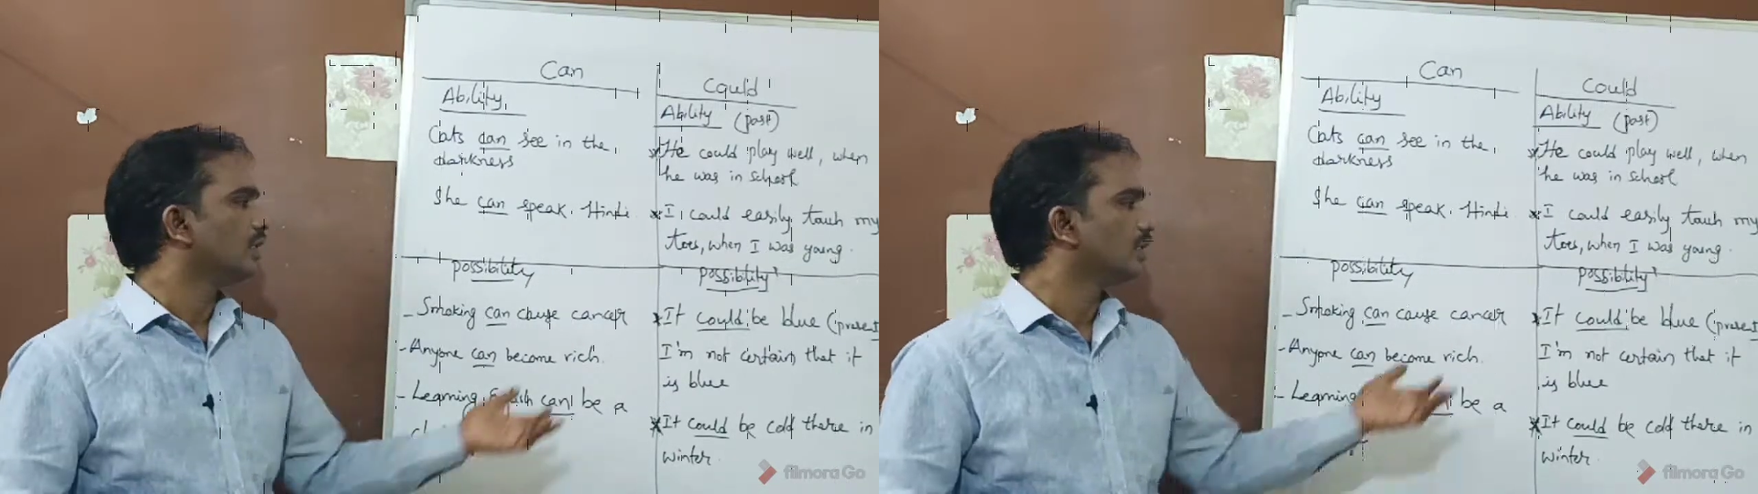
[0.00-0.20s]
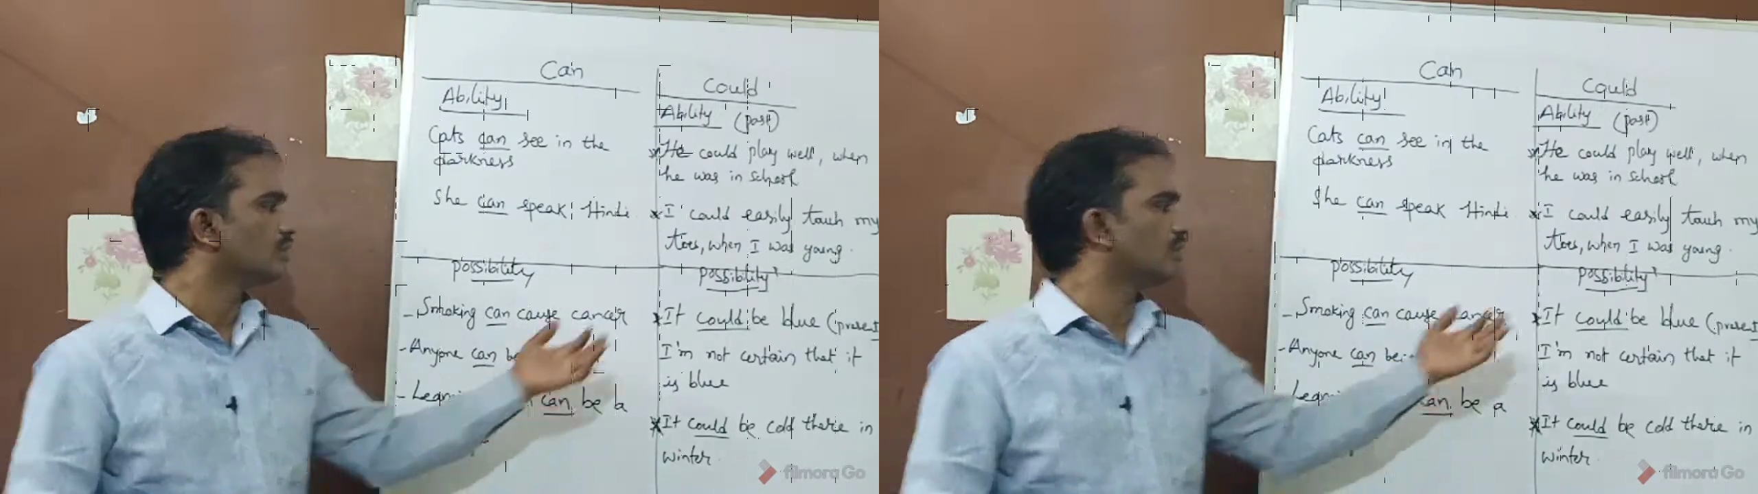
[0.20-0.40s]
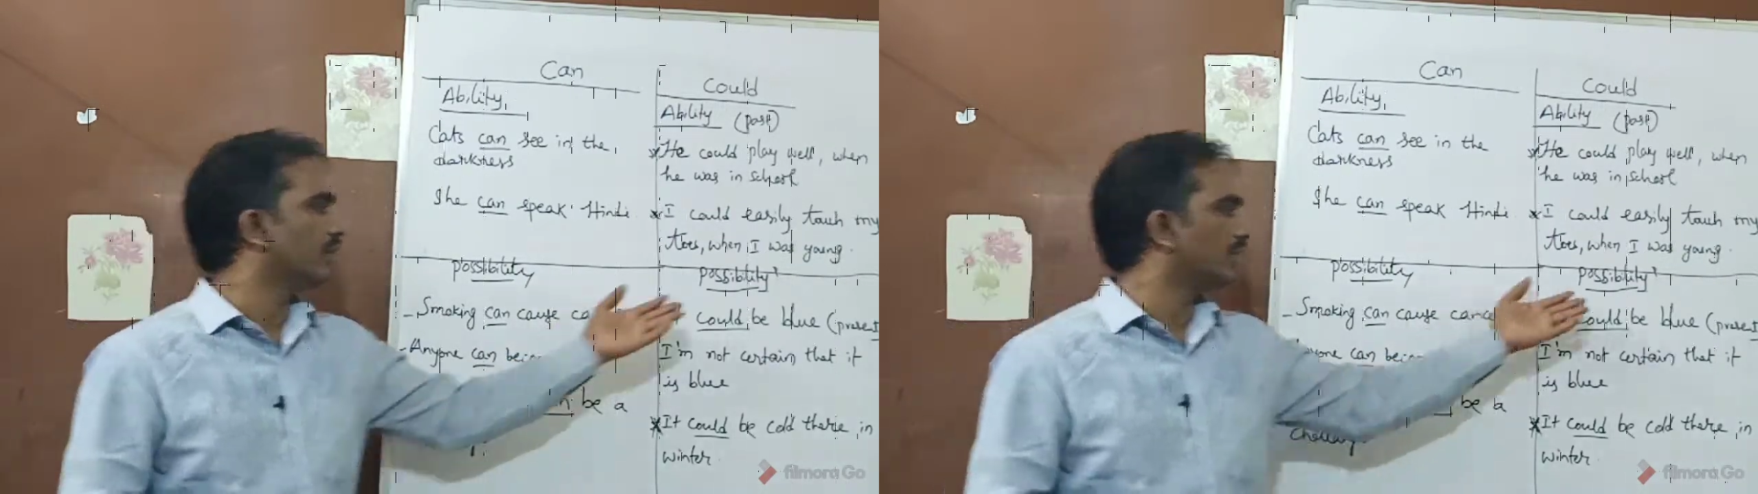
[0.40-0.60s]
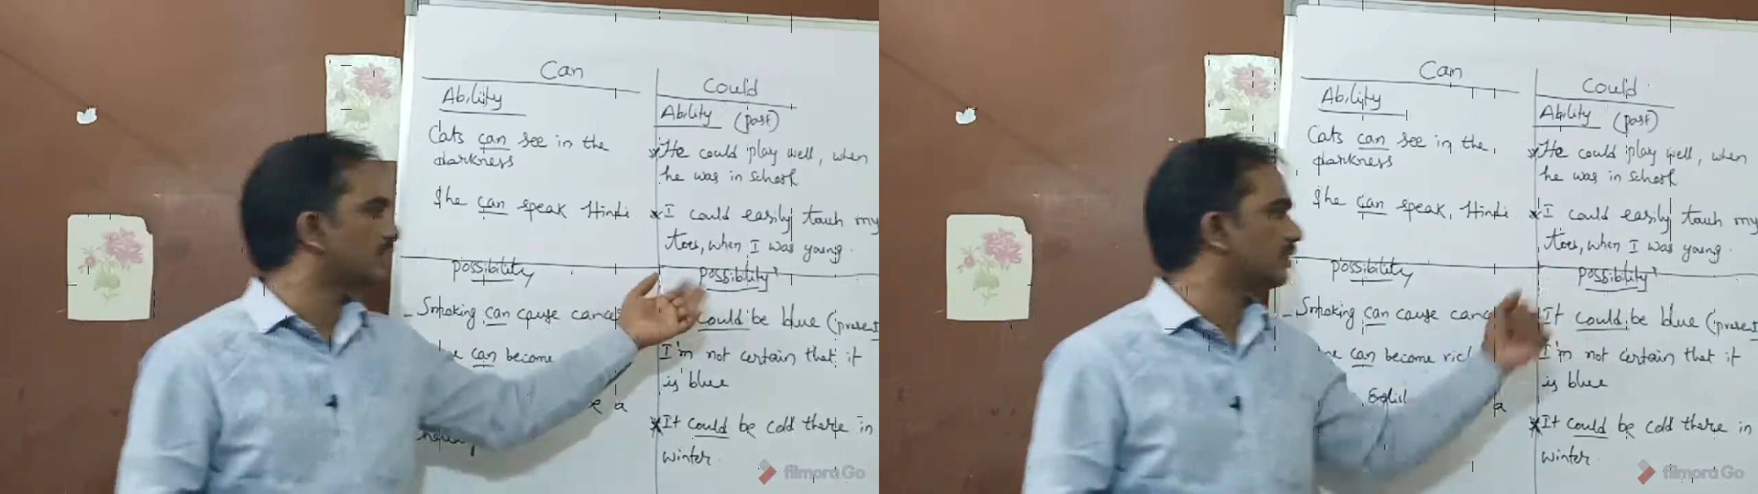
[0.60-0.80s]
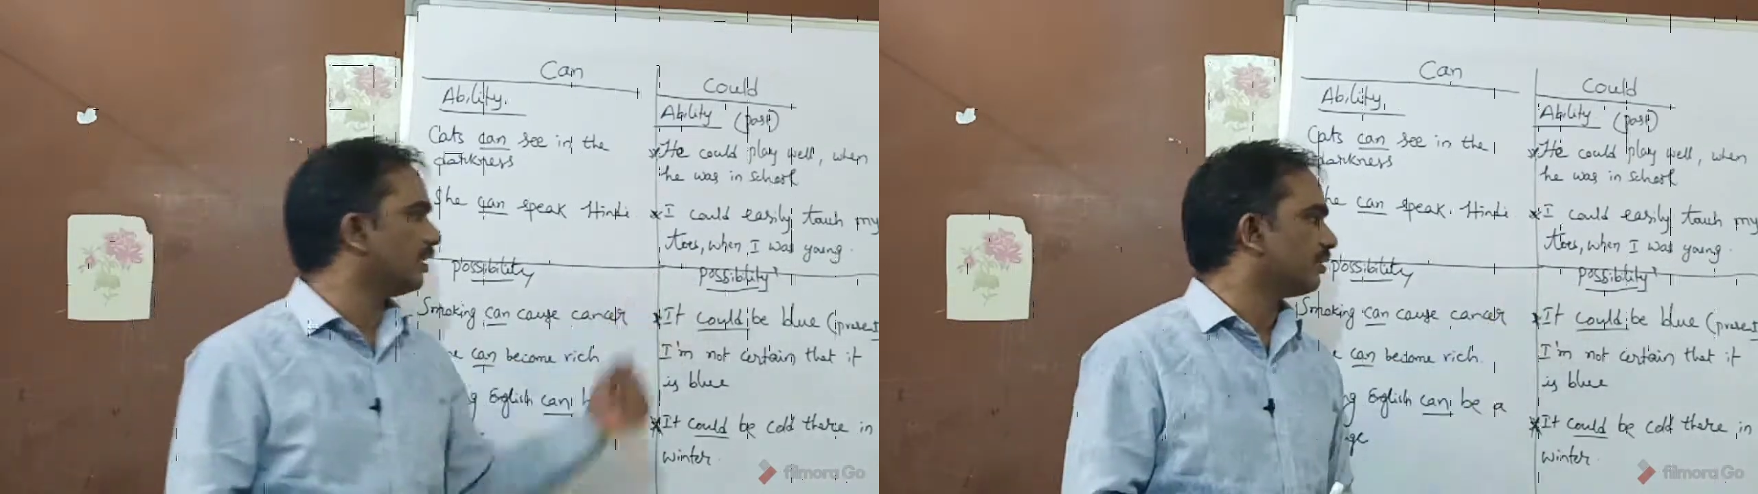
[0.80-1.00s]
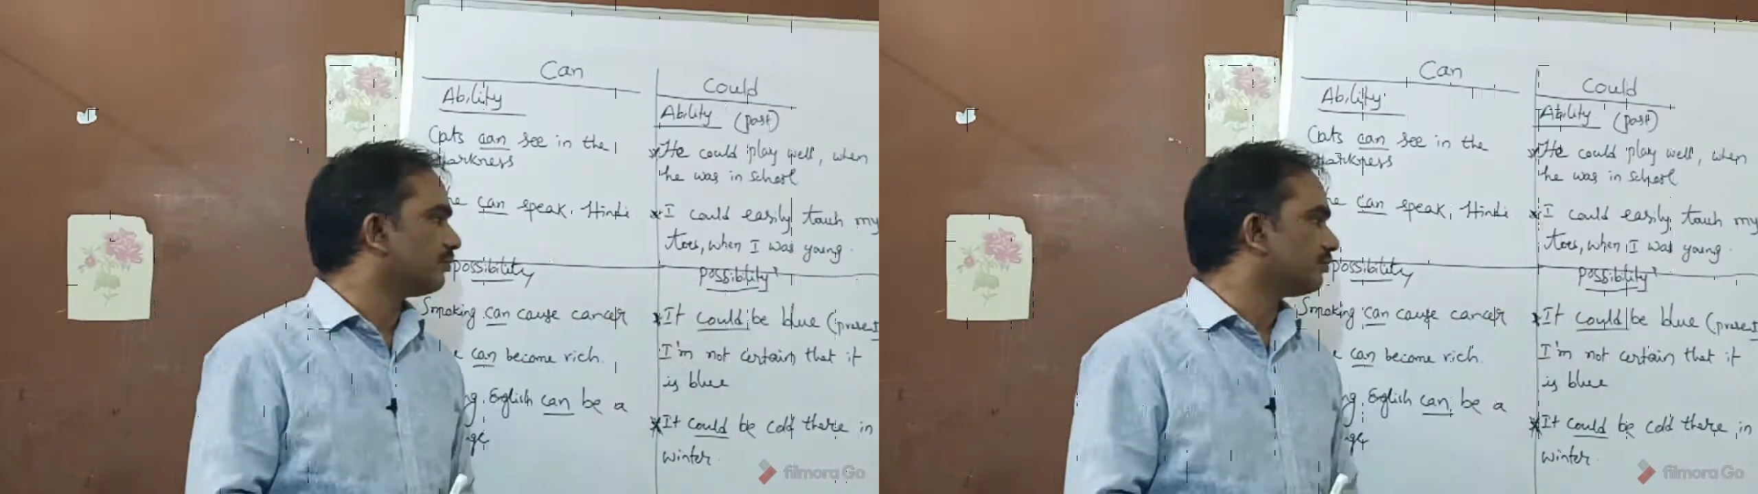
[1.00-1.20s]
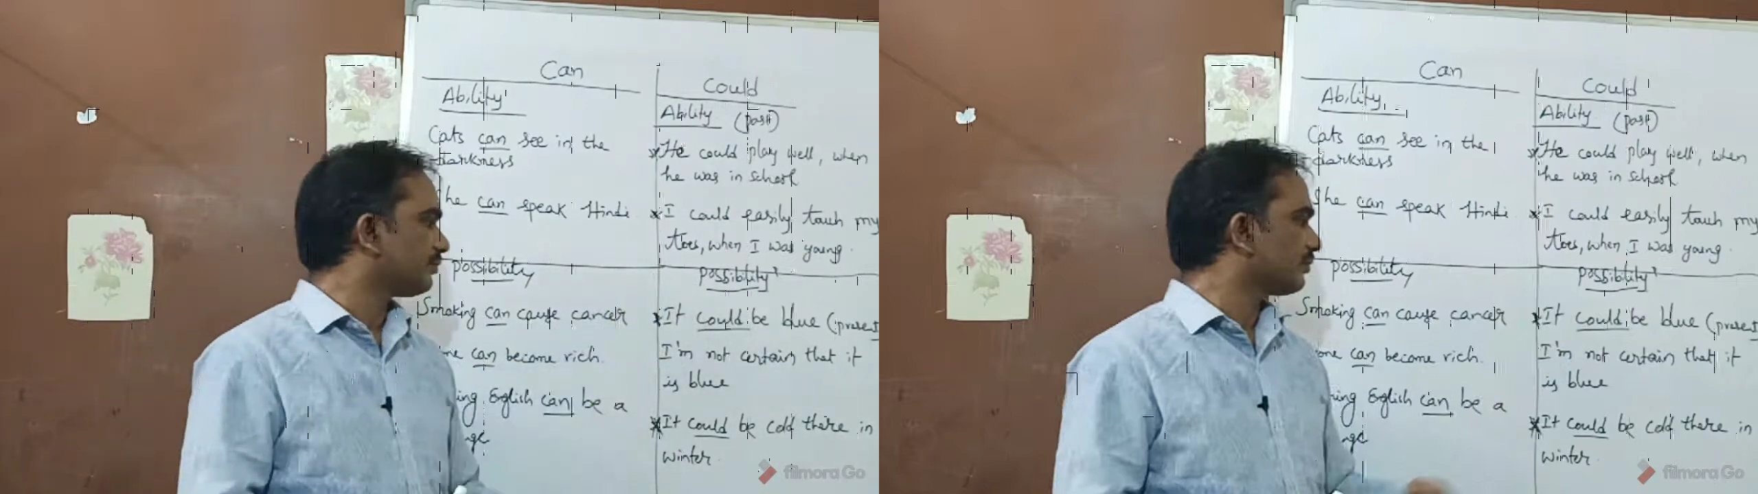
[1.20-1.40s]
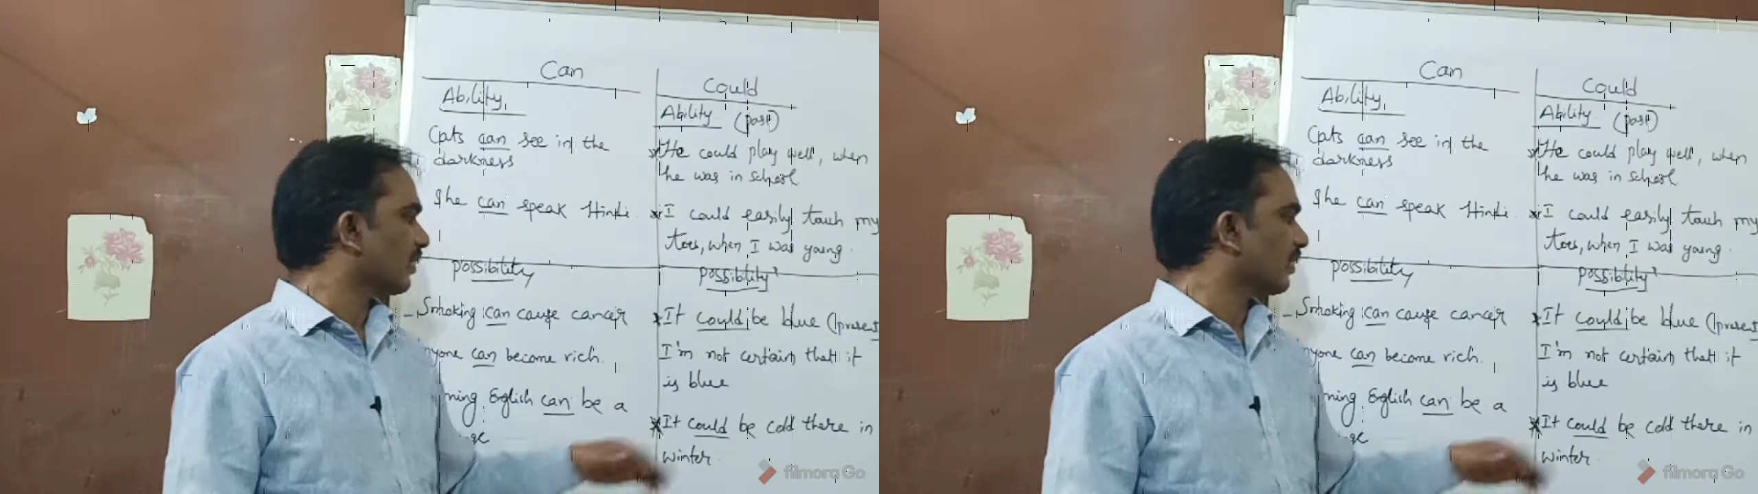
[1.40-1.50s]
So next thing,